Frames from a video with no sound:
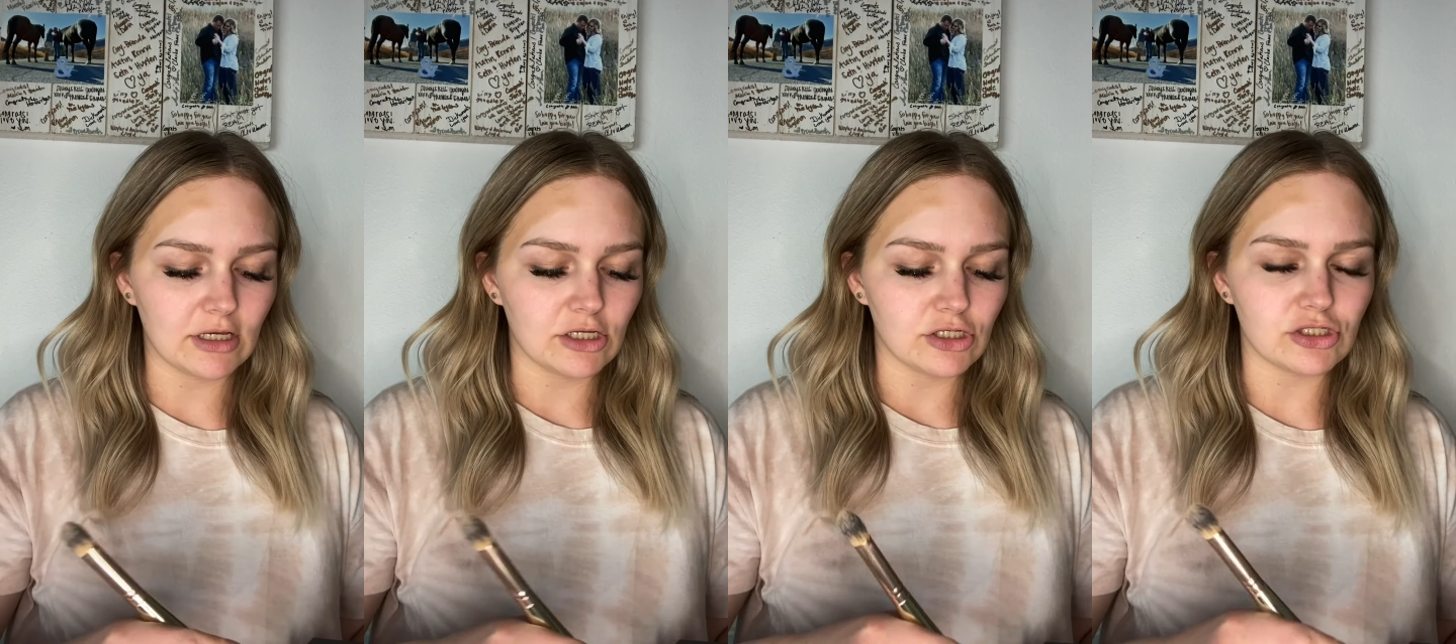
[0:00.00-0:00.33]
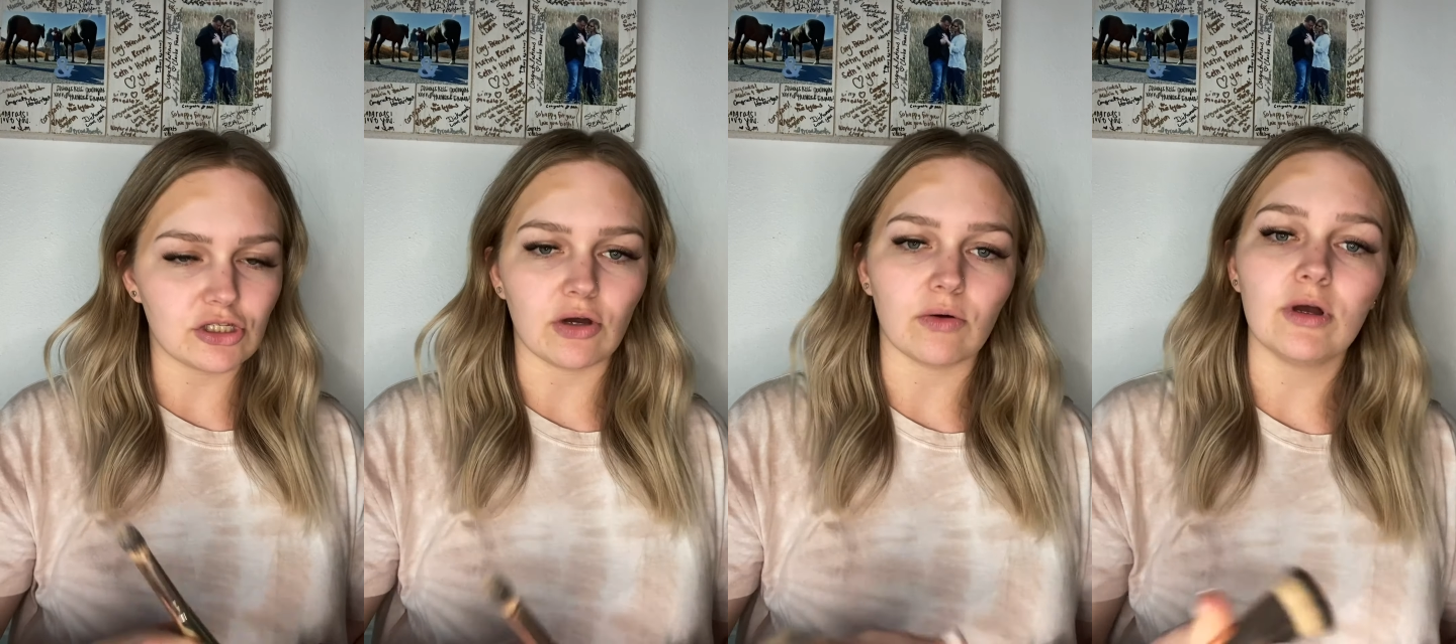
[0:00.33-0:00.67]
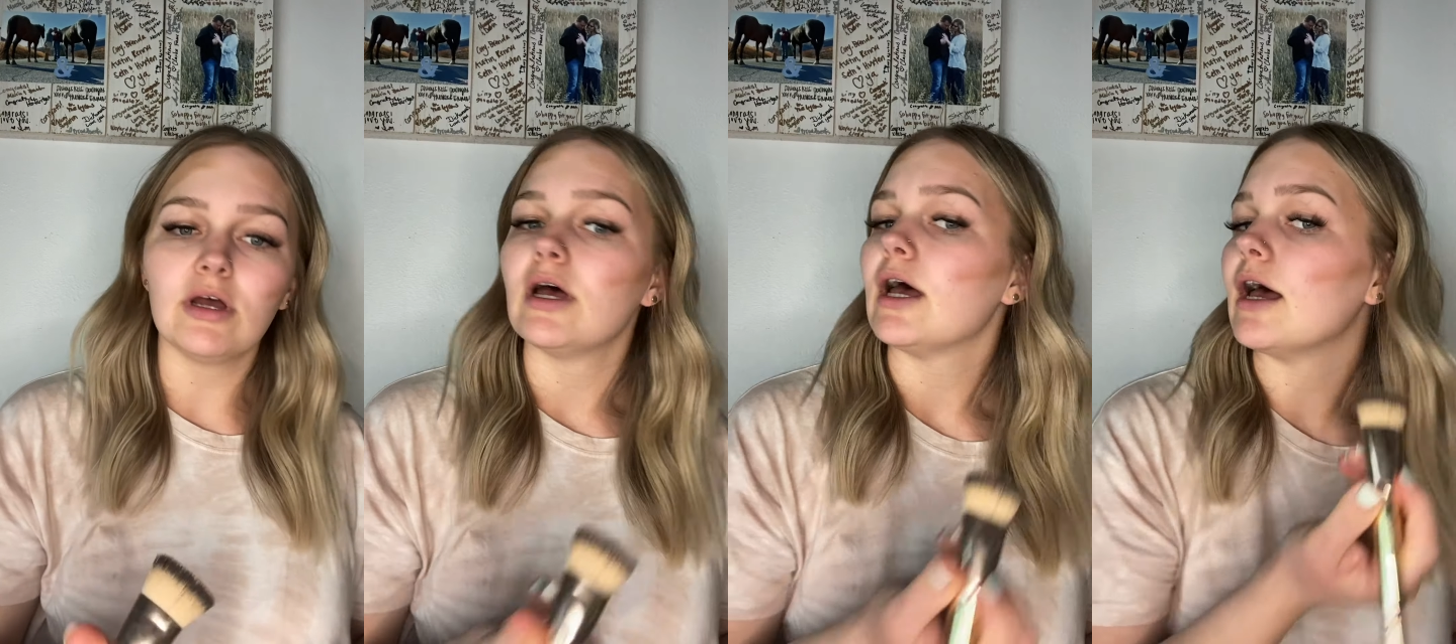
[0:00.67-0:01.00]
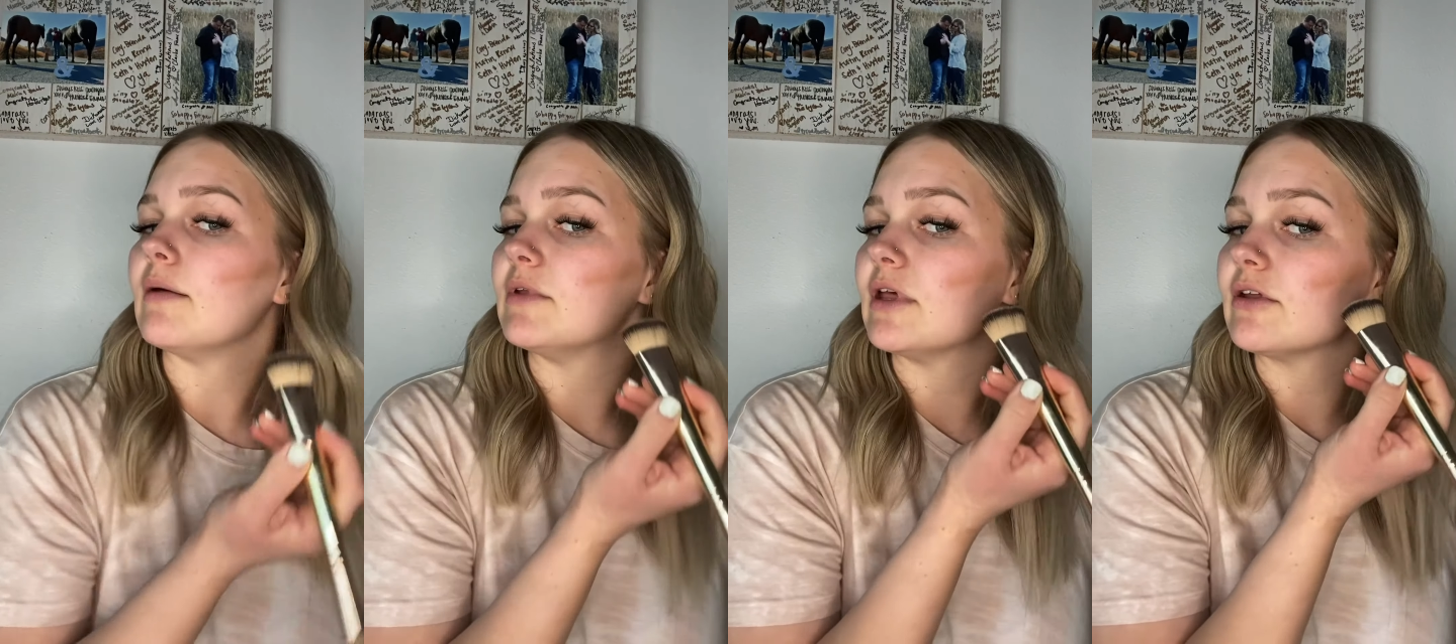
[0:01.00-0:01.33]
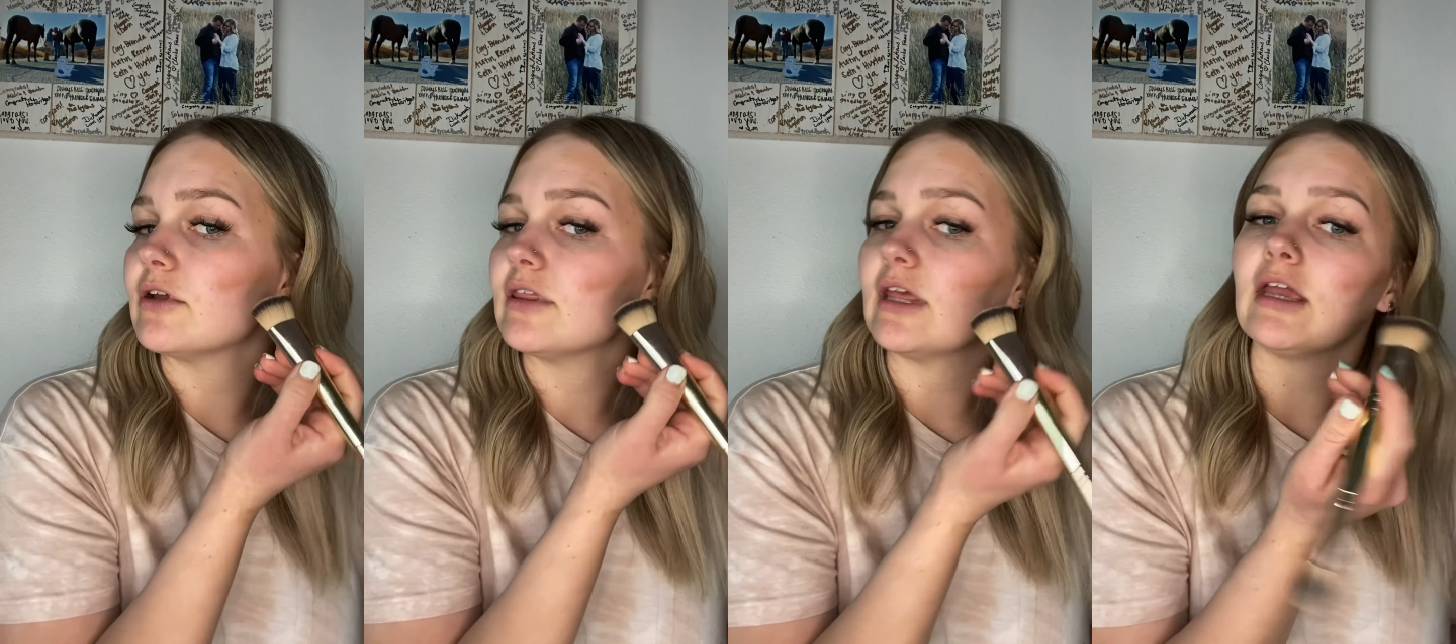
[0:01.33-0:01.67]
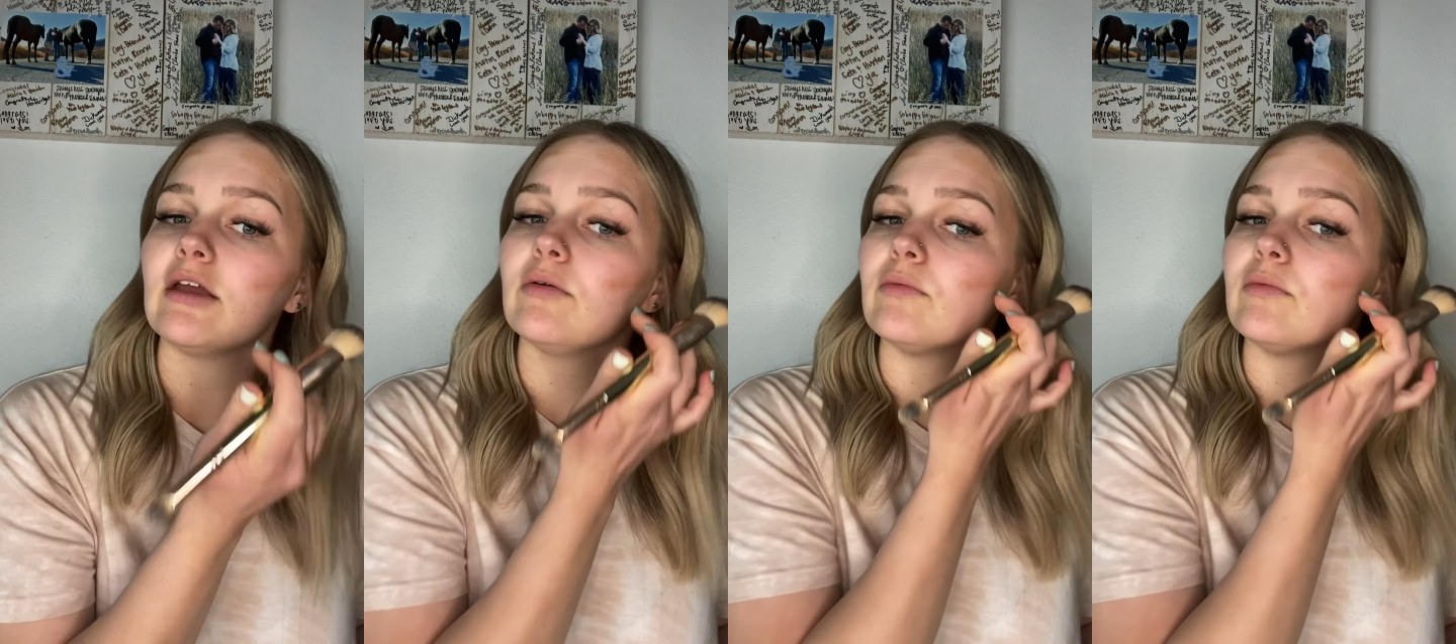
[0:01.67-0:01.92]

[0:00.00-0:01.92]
So the other thing,